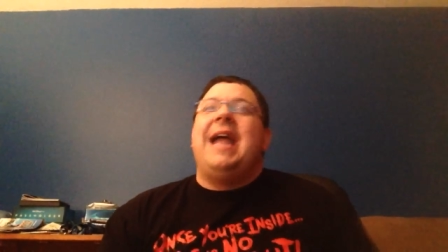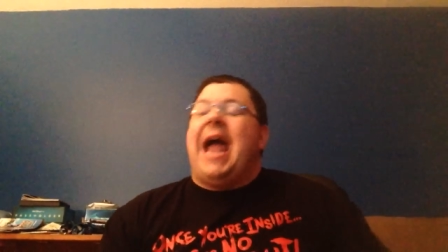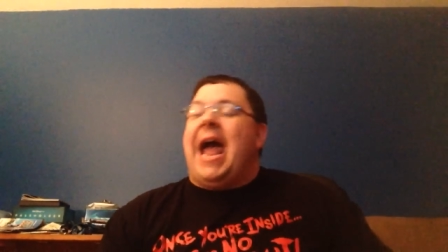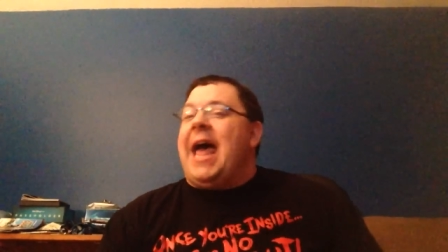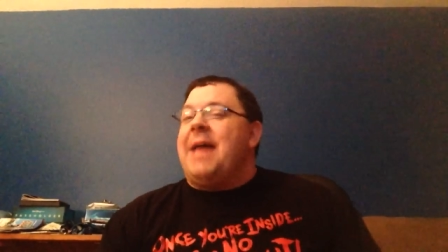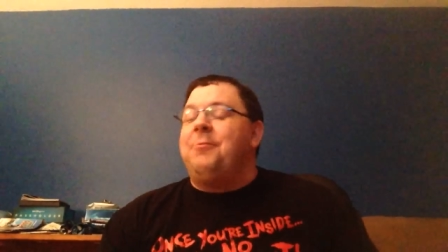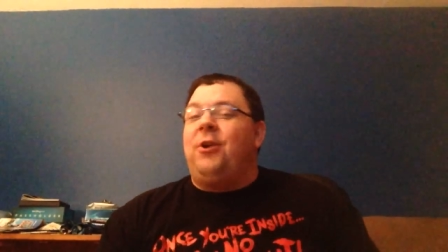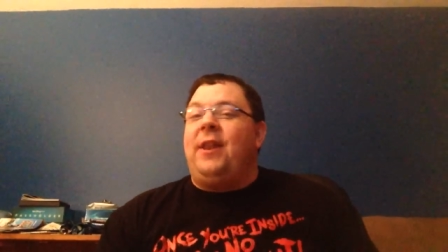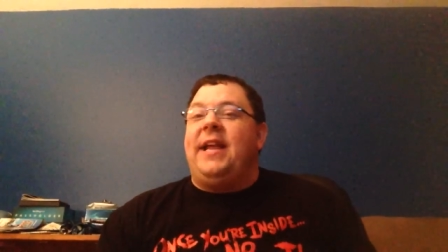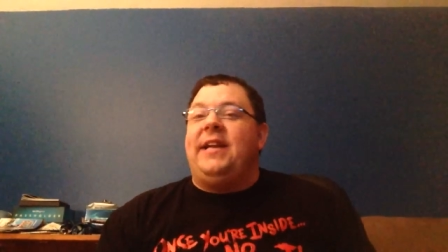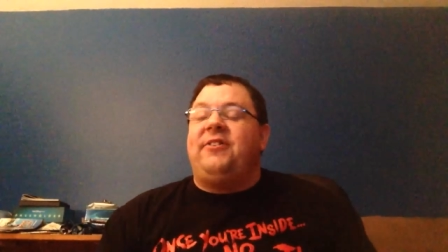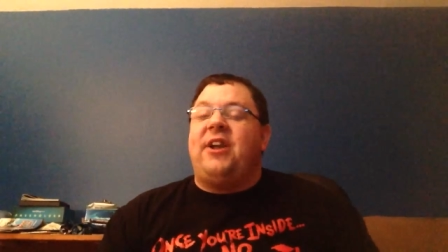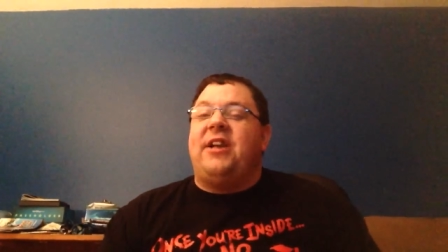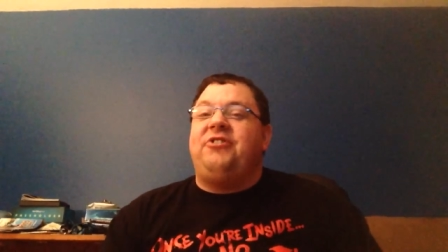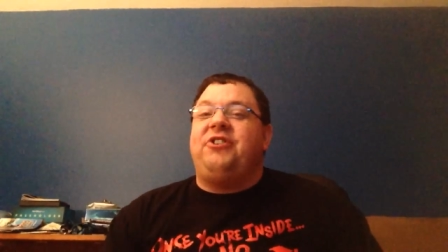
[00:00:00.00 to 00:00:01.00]
Admiral
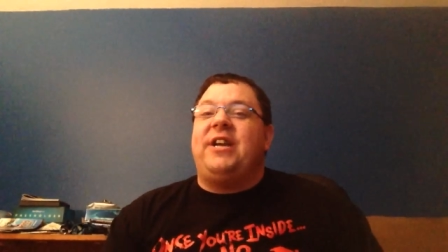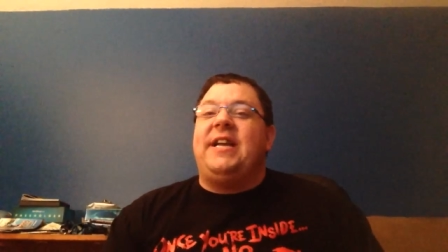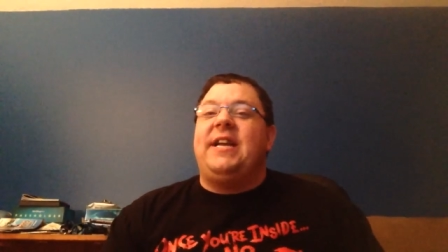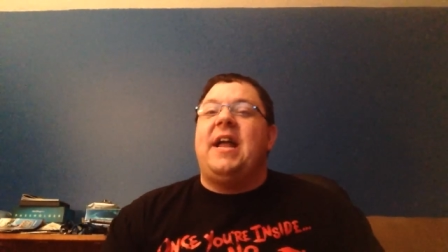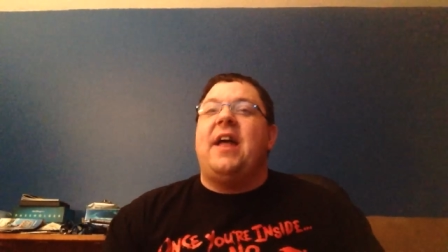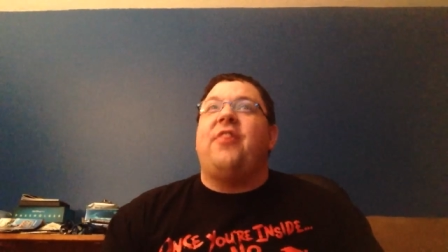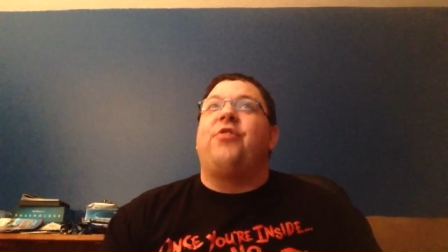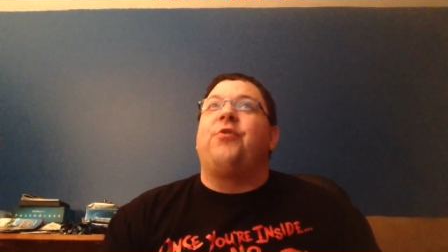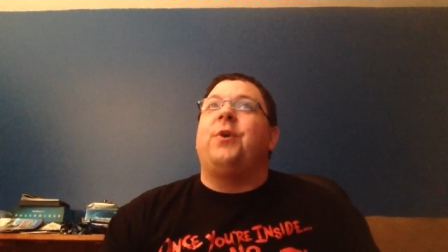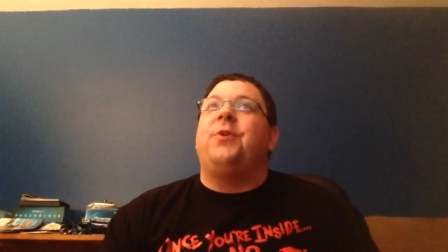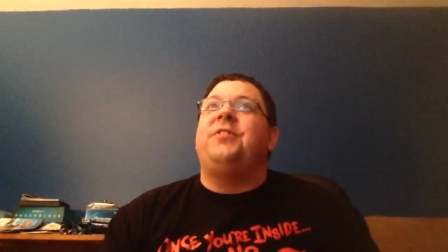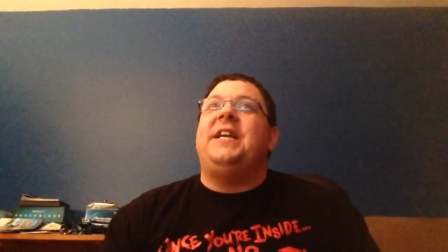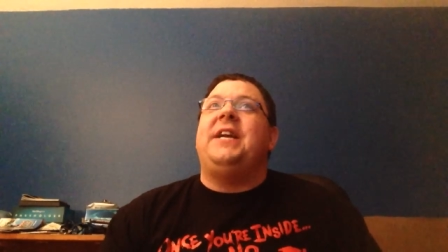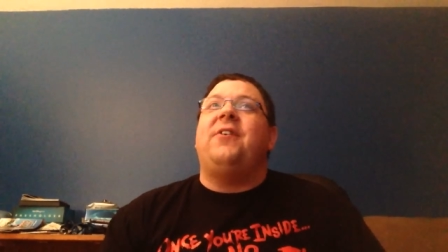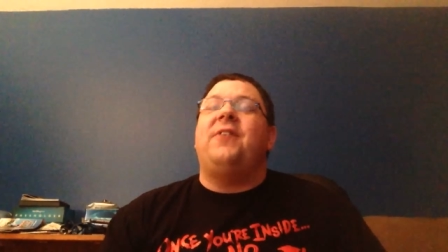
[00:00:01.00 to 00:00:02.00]
HHN, Thrill
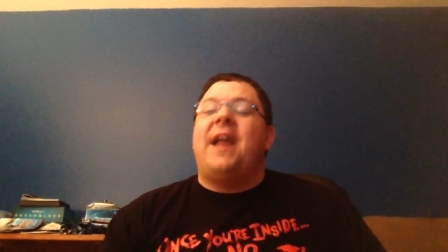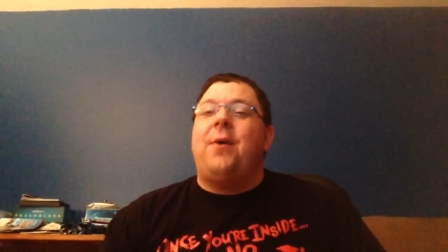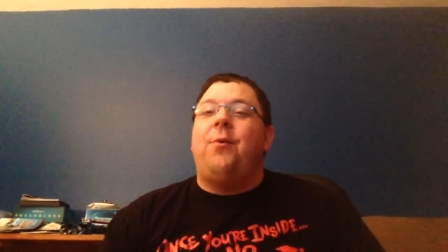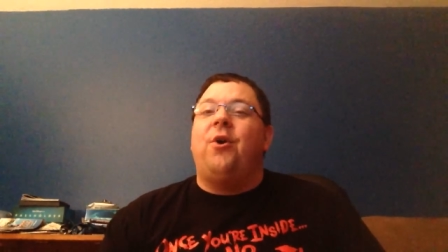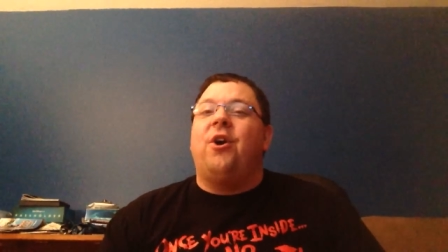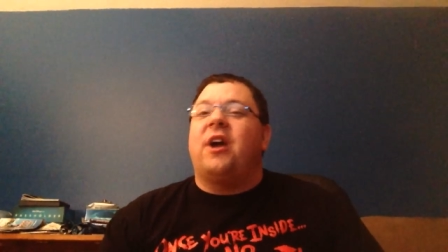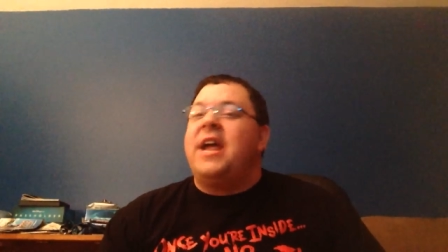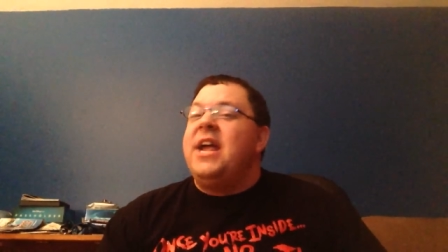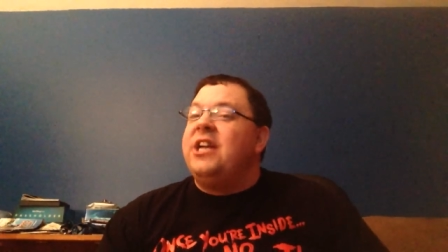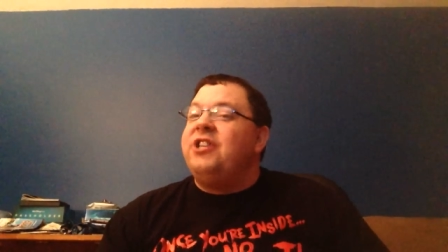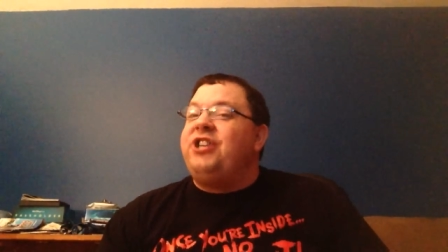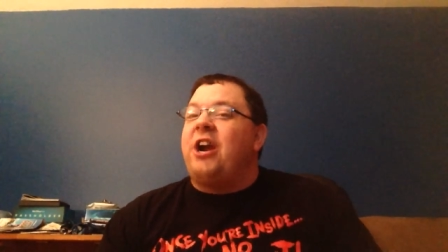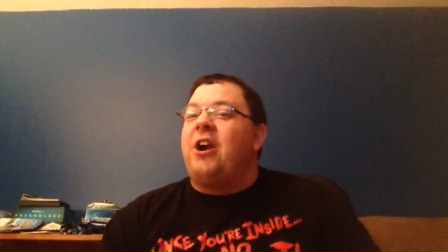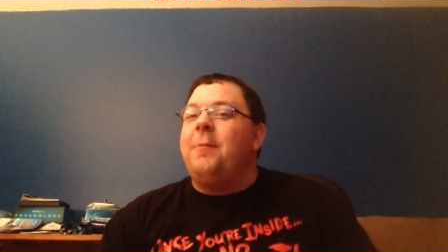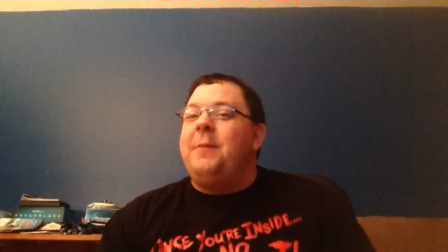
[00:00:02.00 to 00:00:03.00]
Seeker Network,
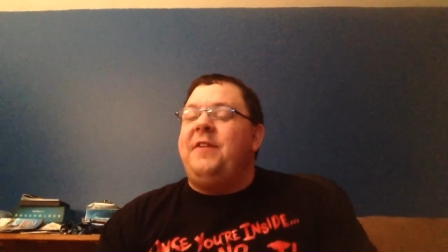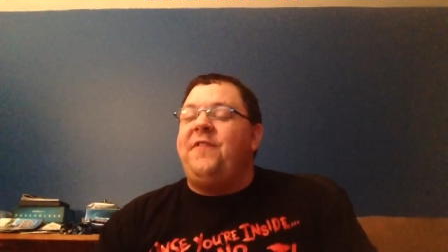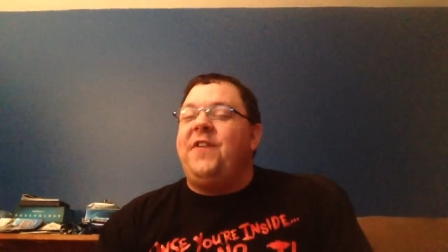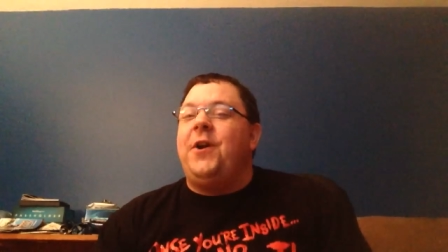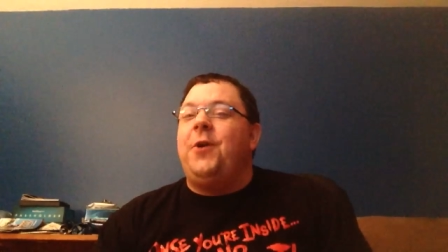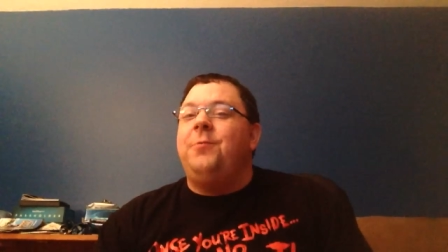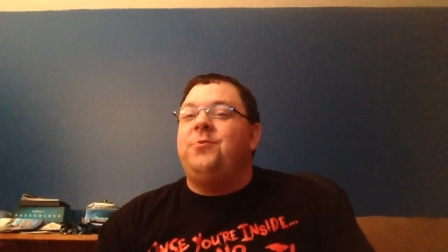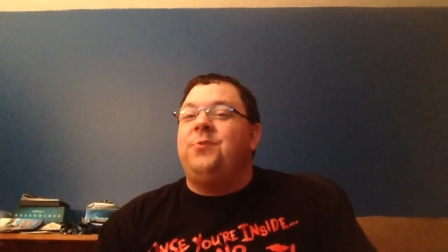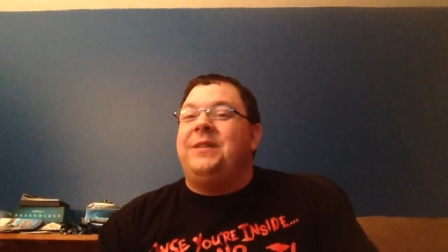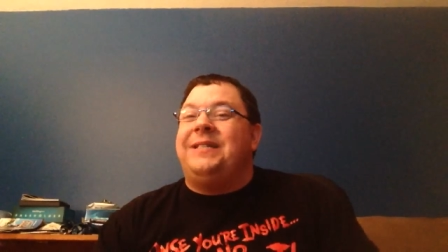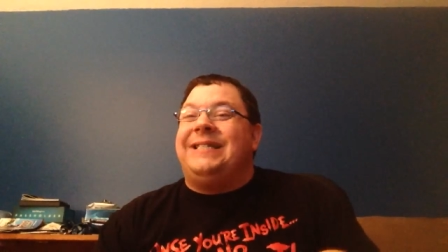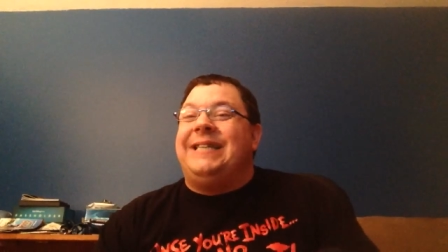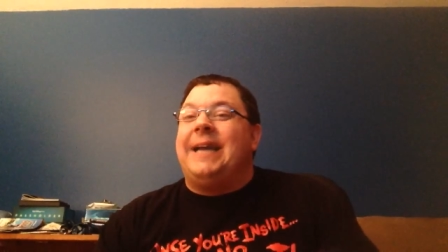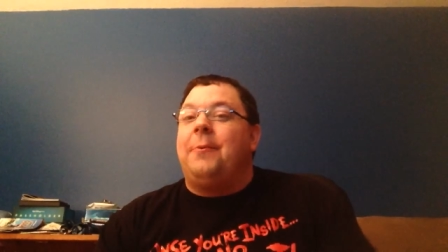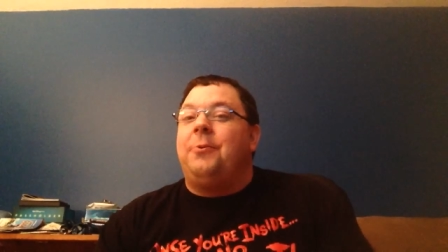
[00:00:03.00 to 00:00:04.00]
Jeremy Films
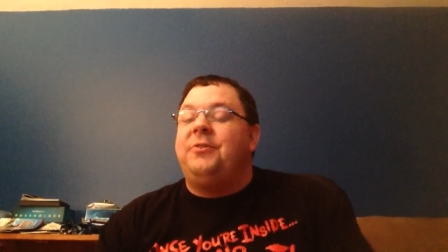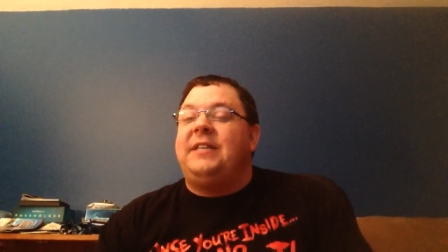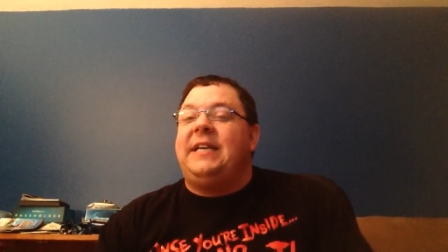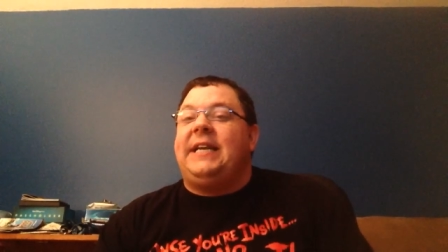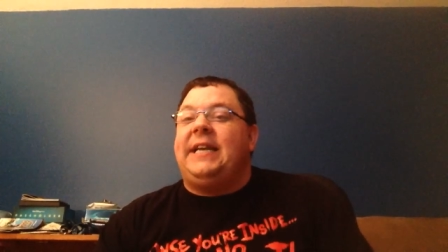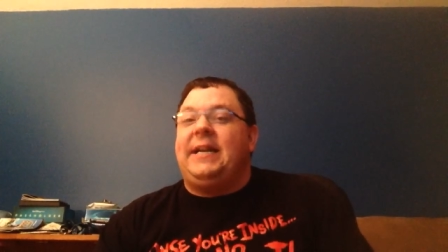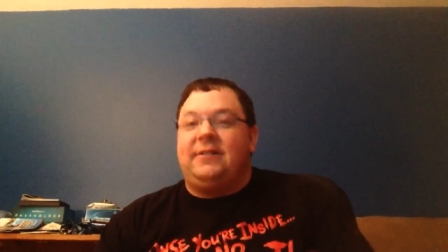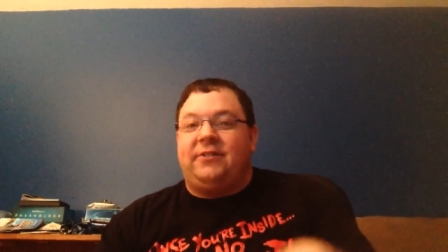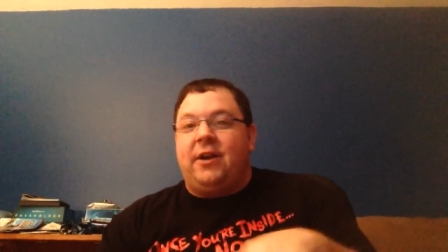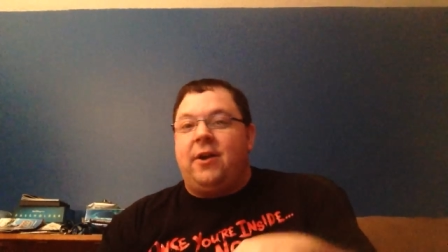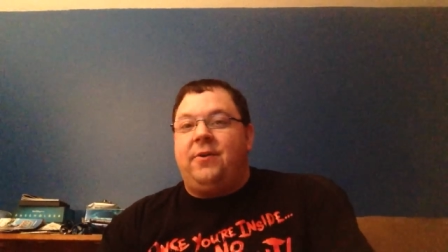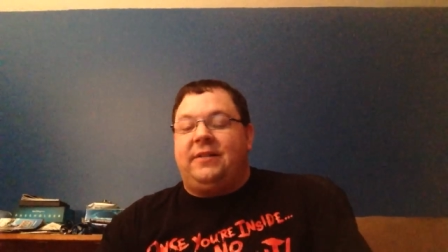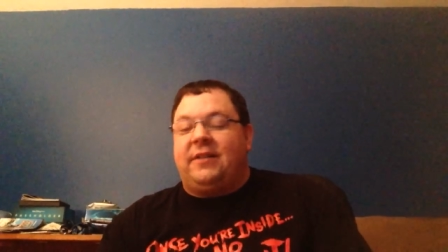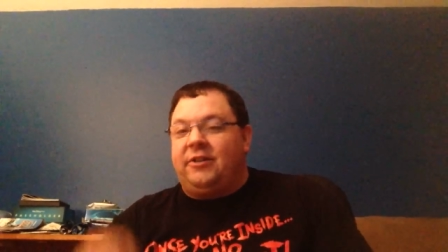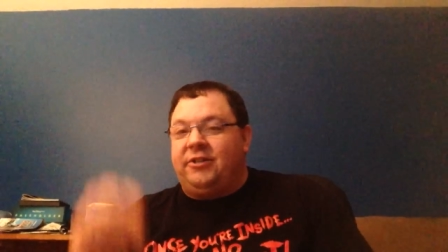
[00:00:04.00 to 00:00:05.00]
with double Z,
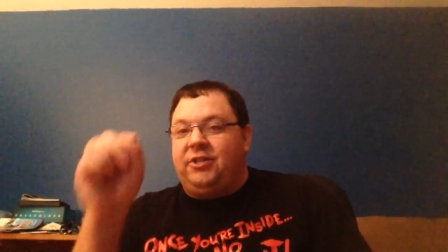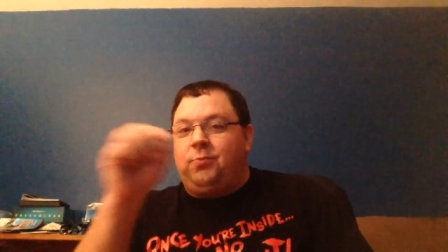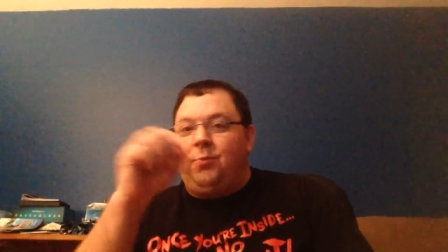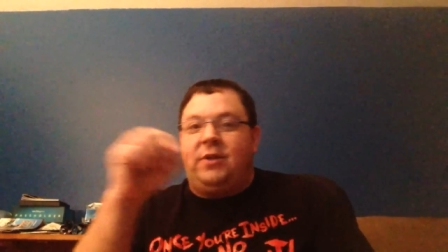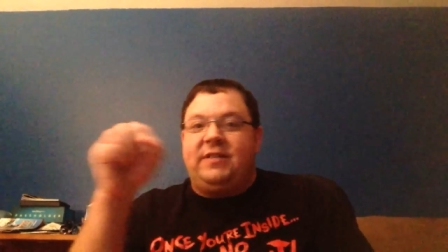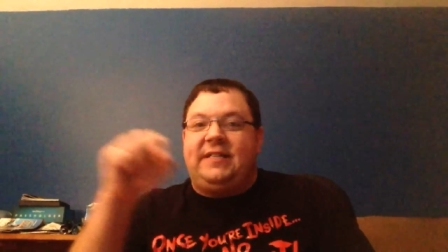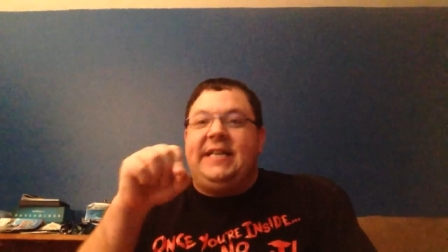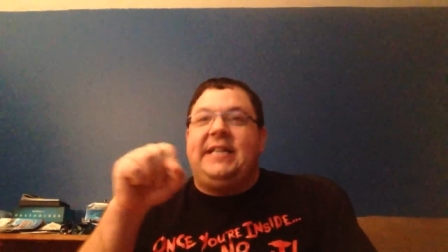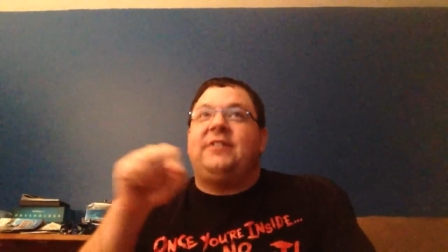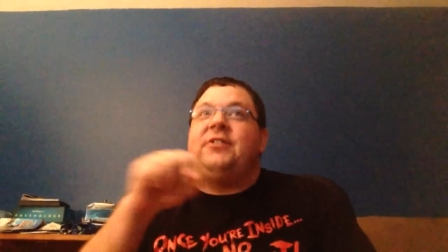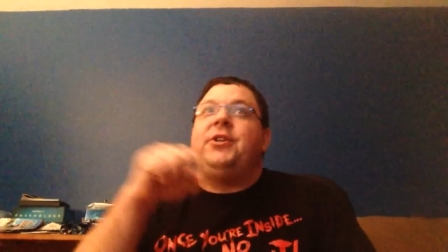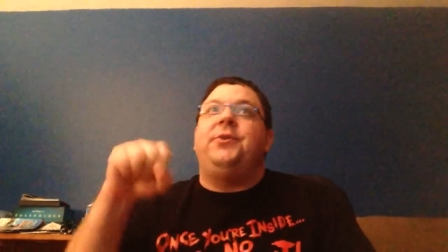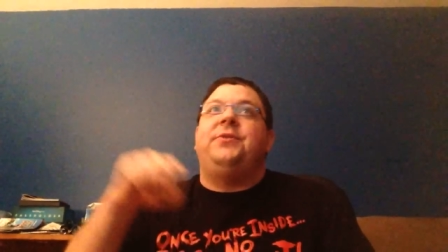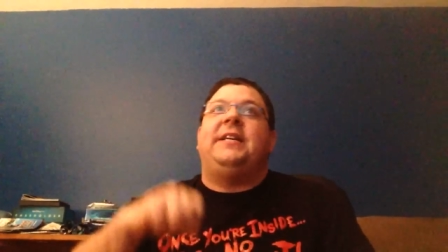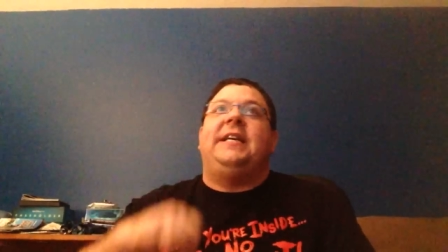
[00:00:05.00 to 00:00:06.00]
so it's not just one Z, it's
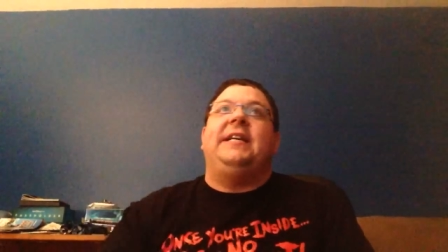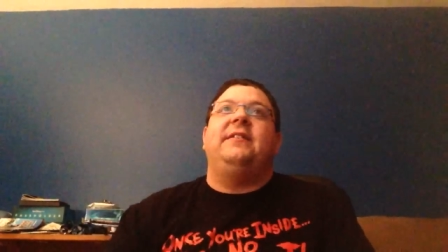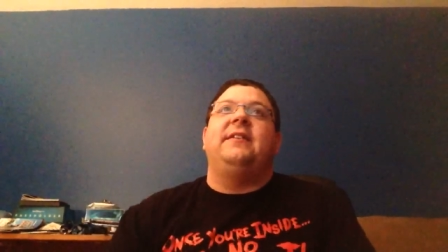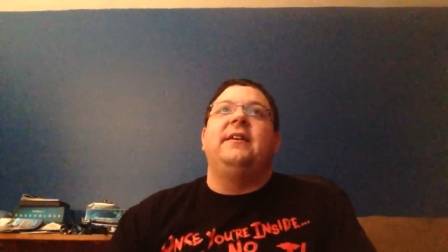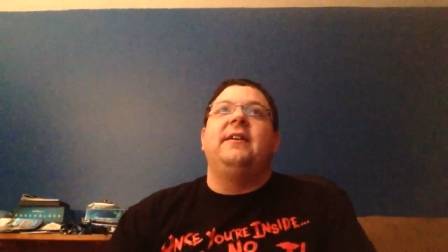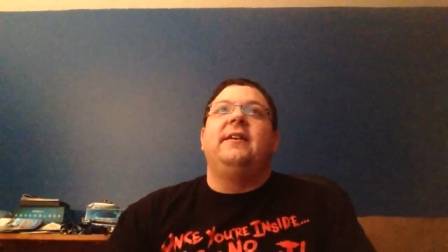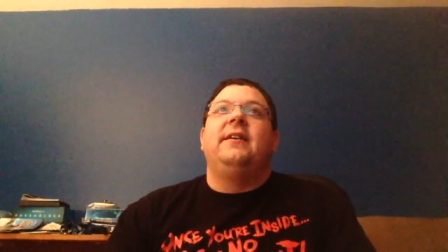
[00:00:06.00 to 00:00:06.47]
two Zs,